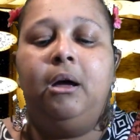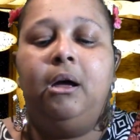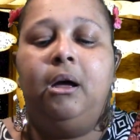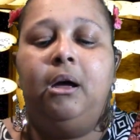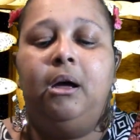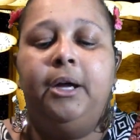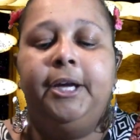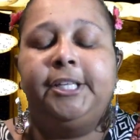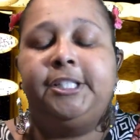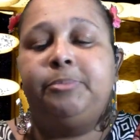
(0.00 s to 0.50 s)

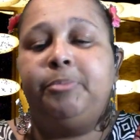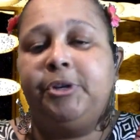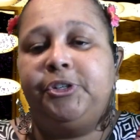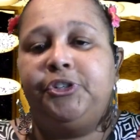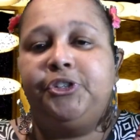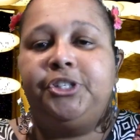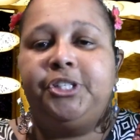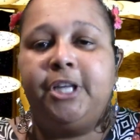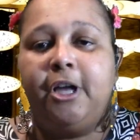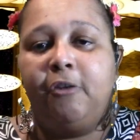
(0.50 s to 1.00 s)
express
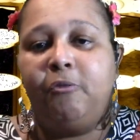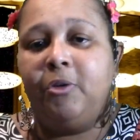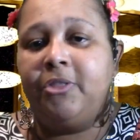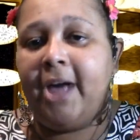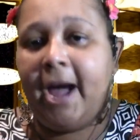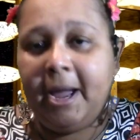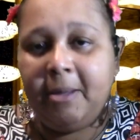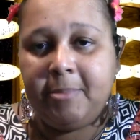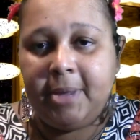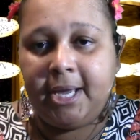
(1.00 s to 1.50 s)
yourself with
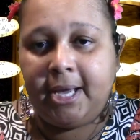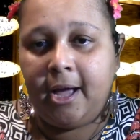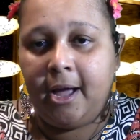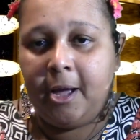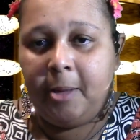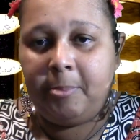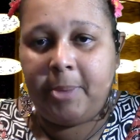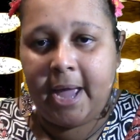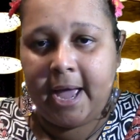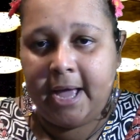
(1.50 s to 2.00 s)
eye
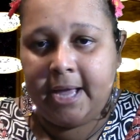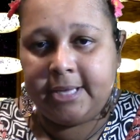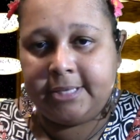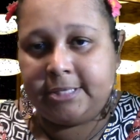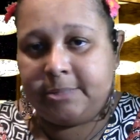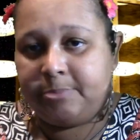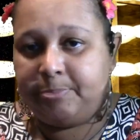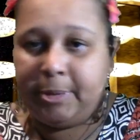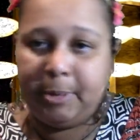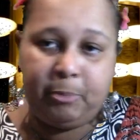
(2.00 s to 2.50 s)
makeup
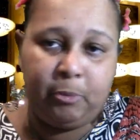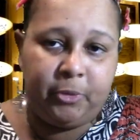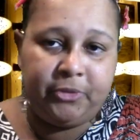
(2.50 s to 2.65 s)
as people